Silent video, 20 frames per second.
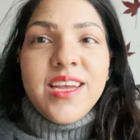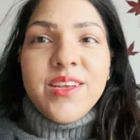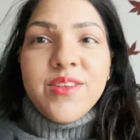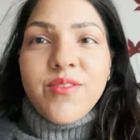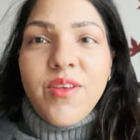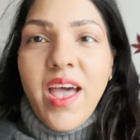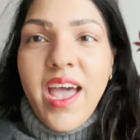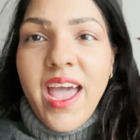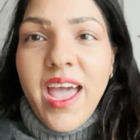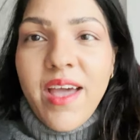
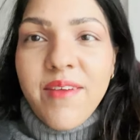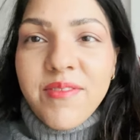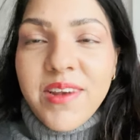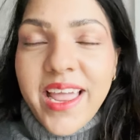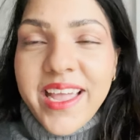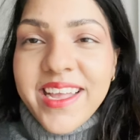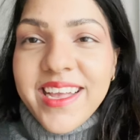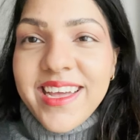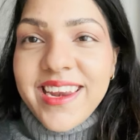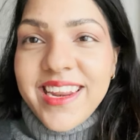So I have
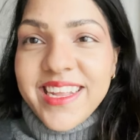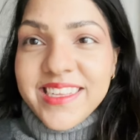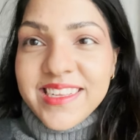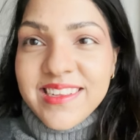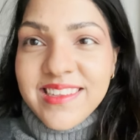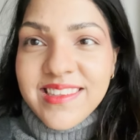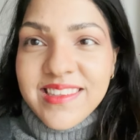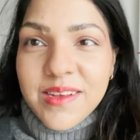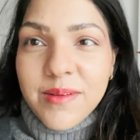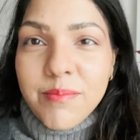like
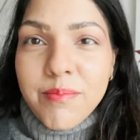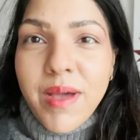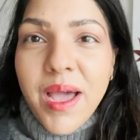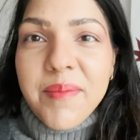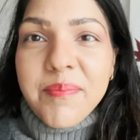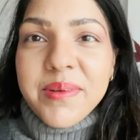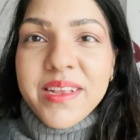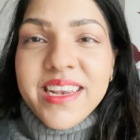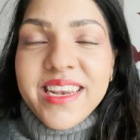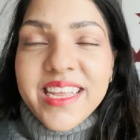collected some
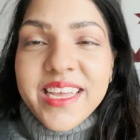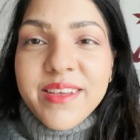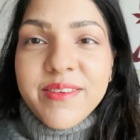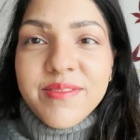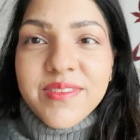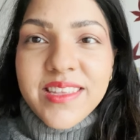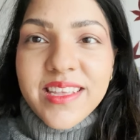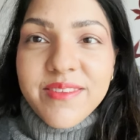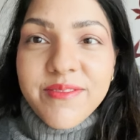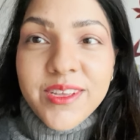maple
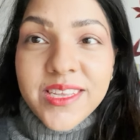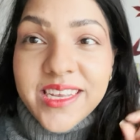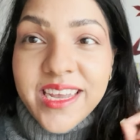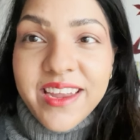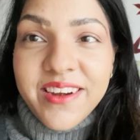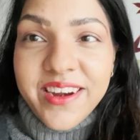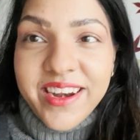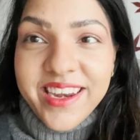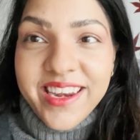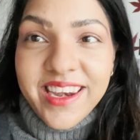leaves, which I
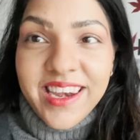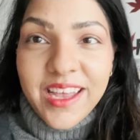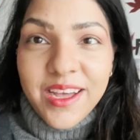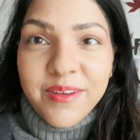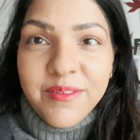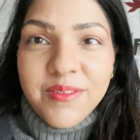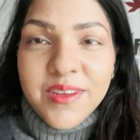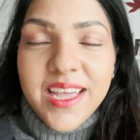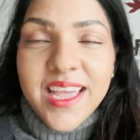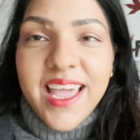really
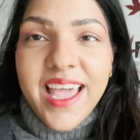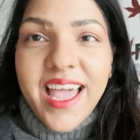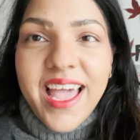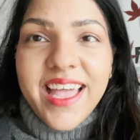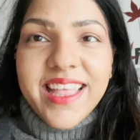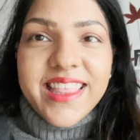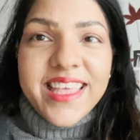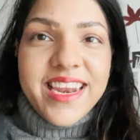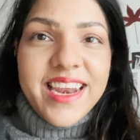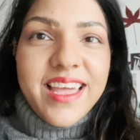love.
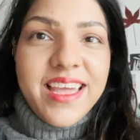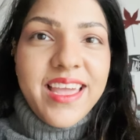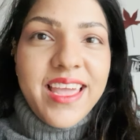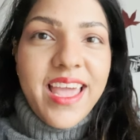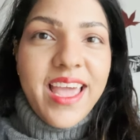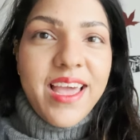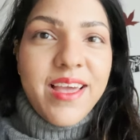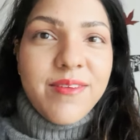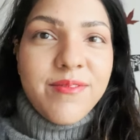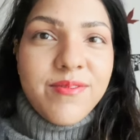And then I
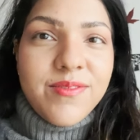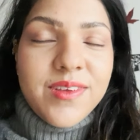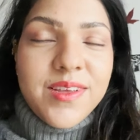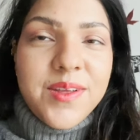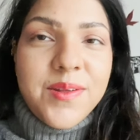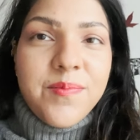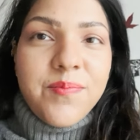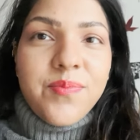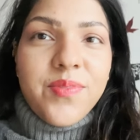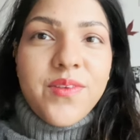have
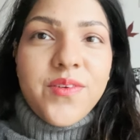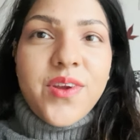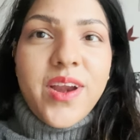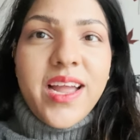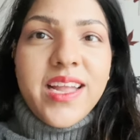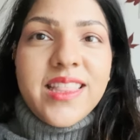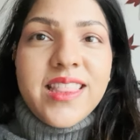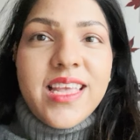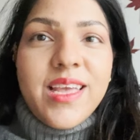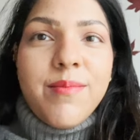
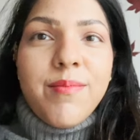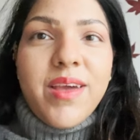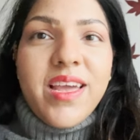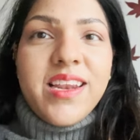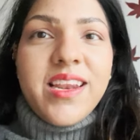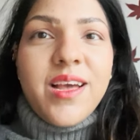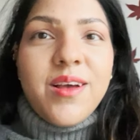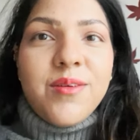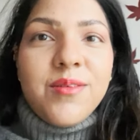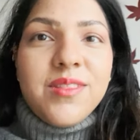dried them
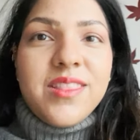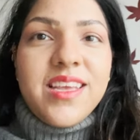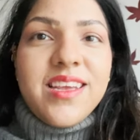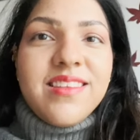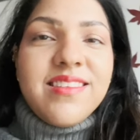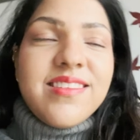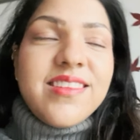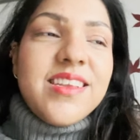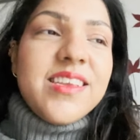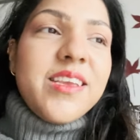and now they
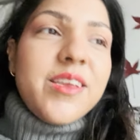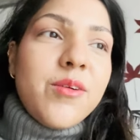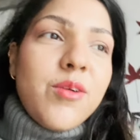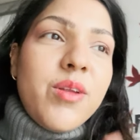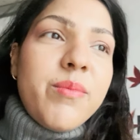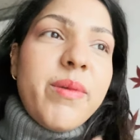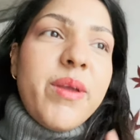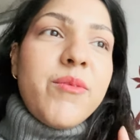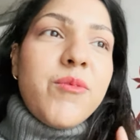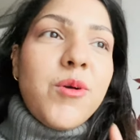are sticking
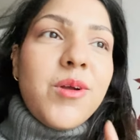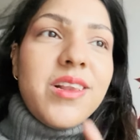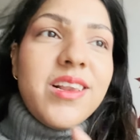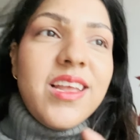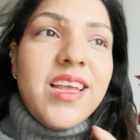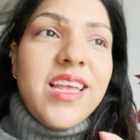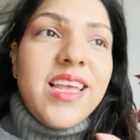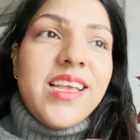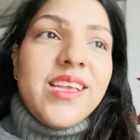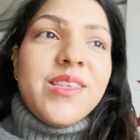on my wall.
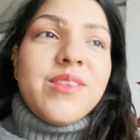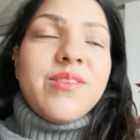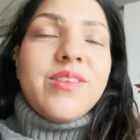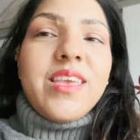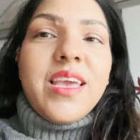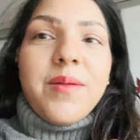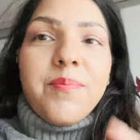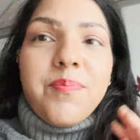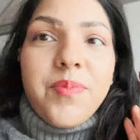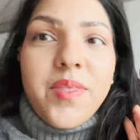So
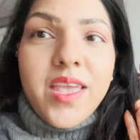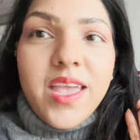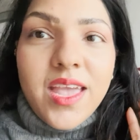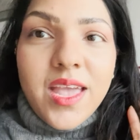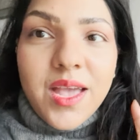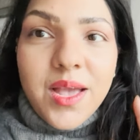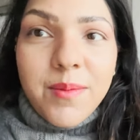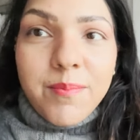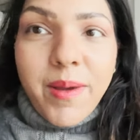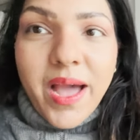yeah,
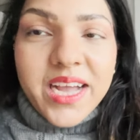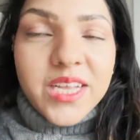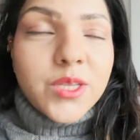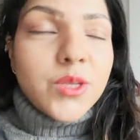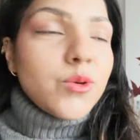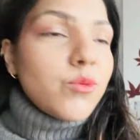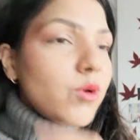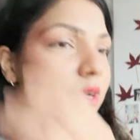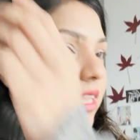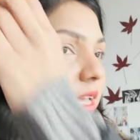back
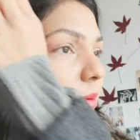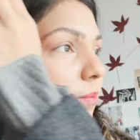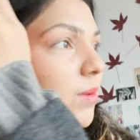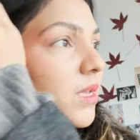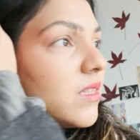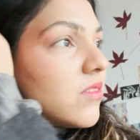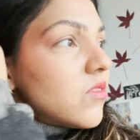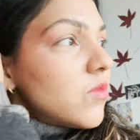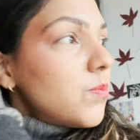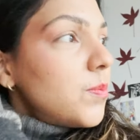to what I've
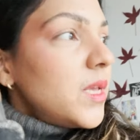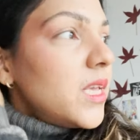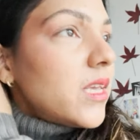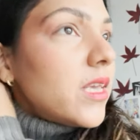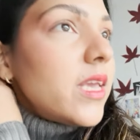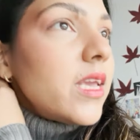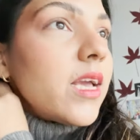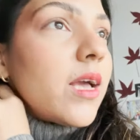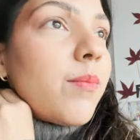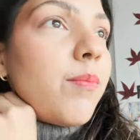been
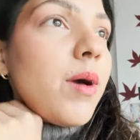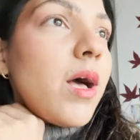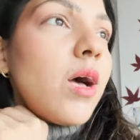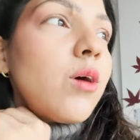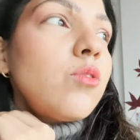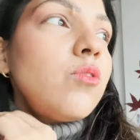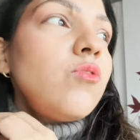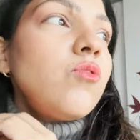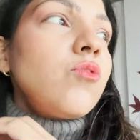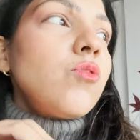speaking
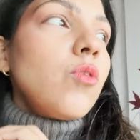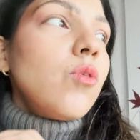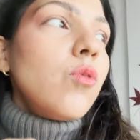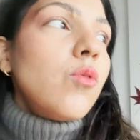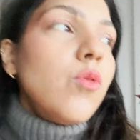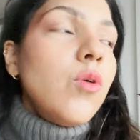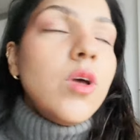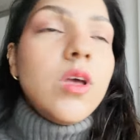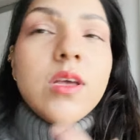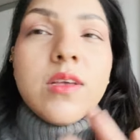about.
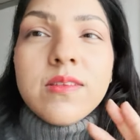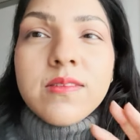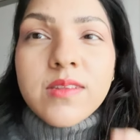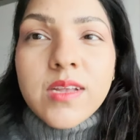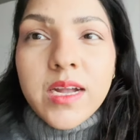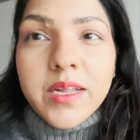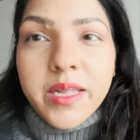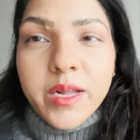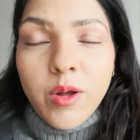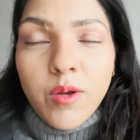So
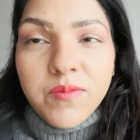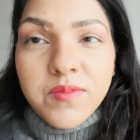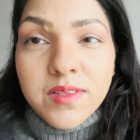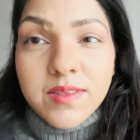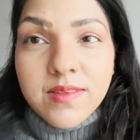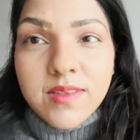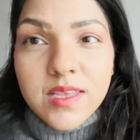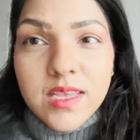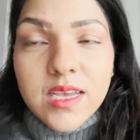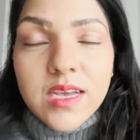starting off
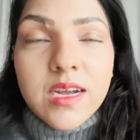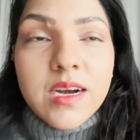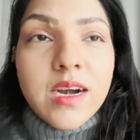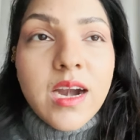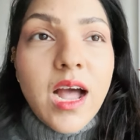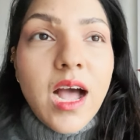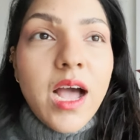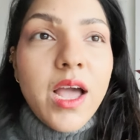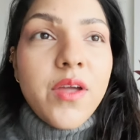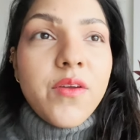this
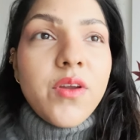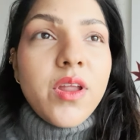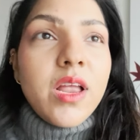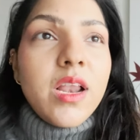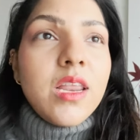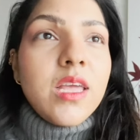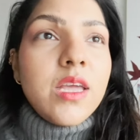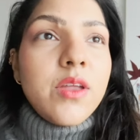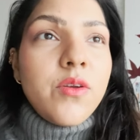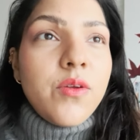year, I
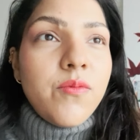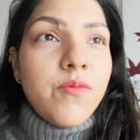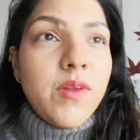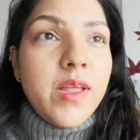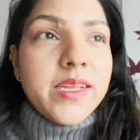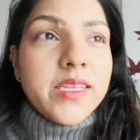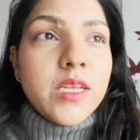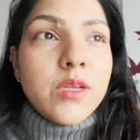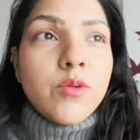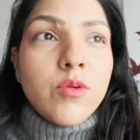really
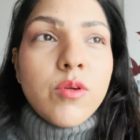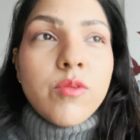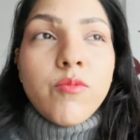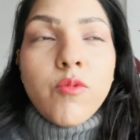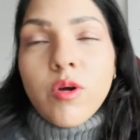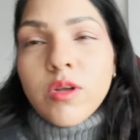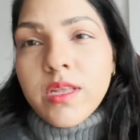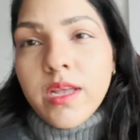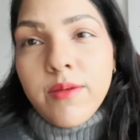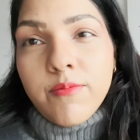reflected on
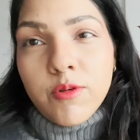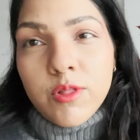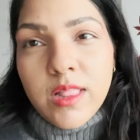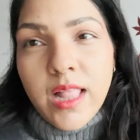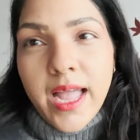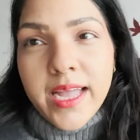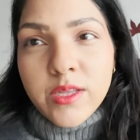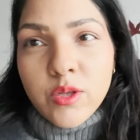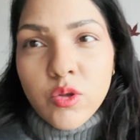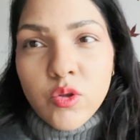what I would
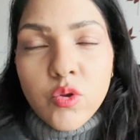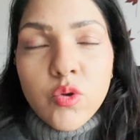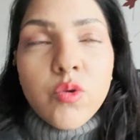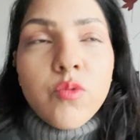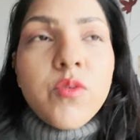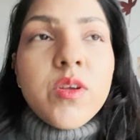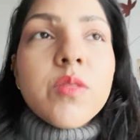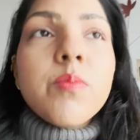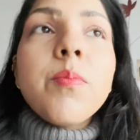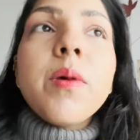like to do
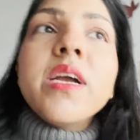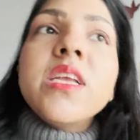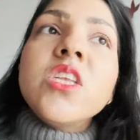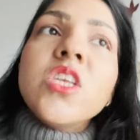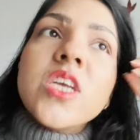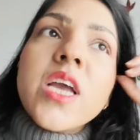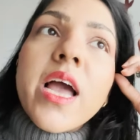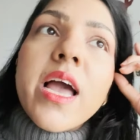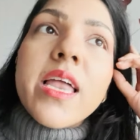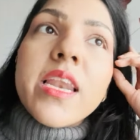with my
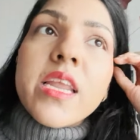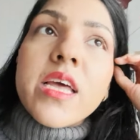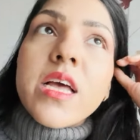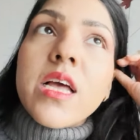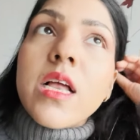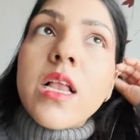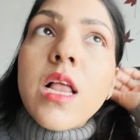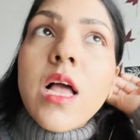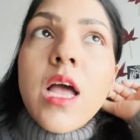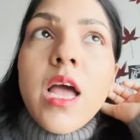
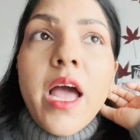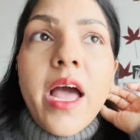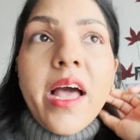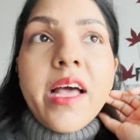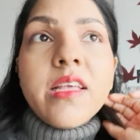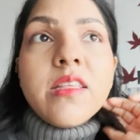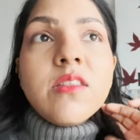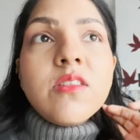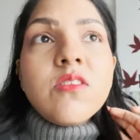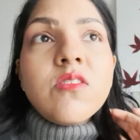channel,
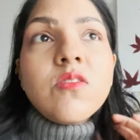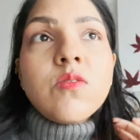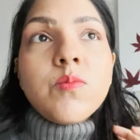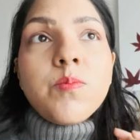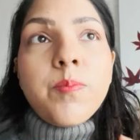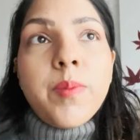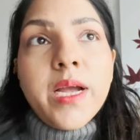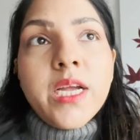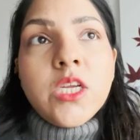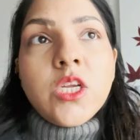and
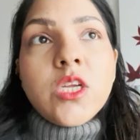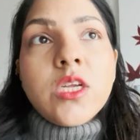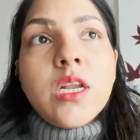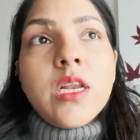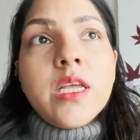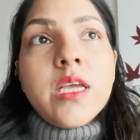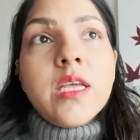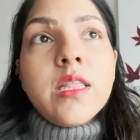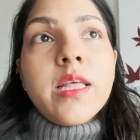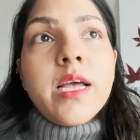
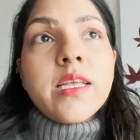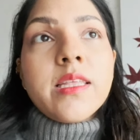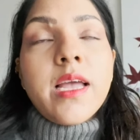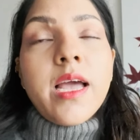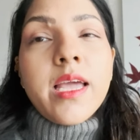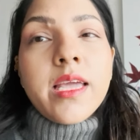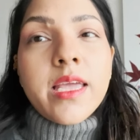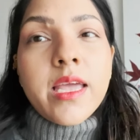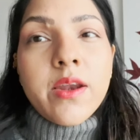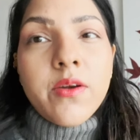especially that
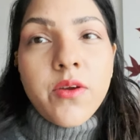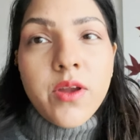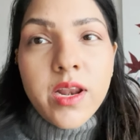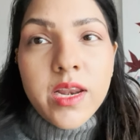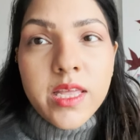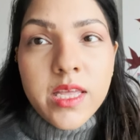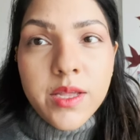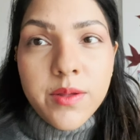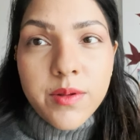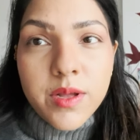I can
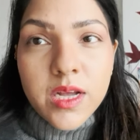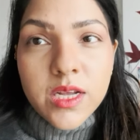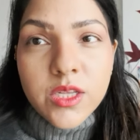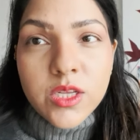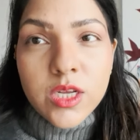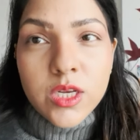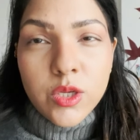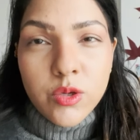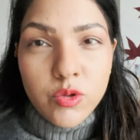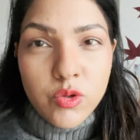really
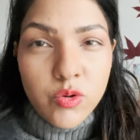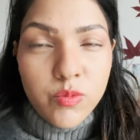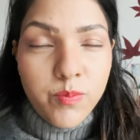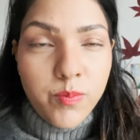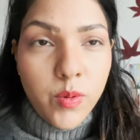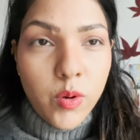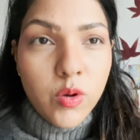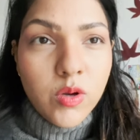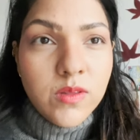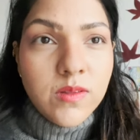continue to
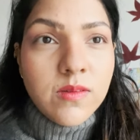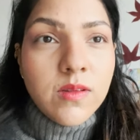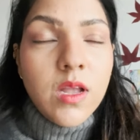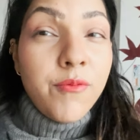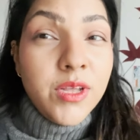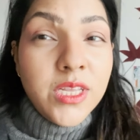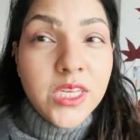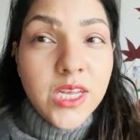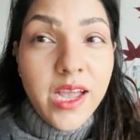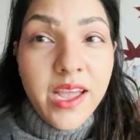post,
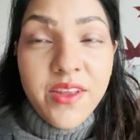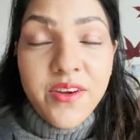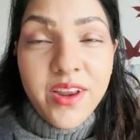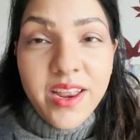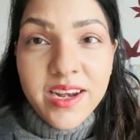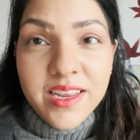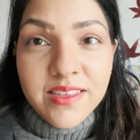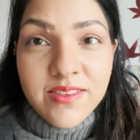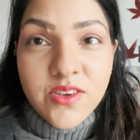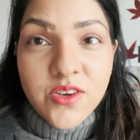which I
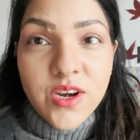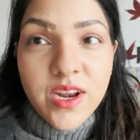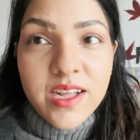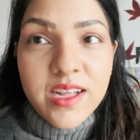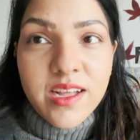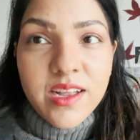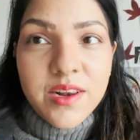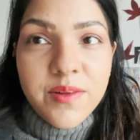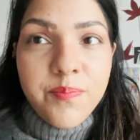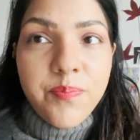really
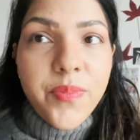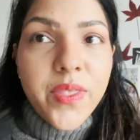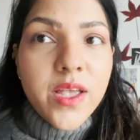struggle.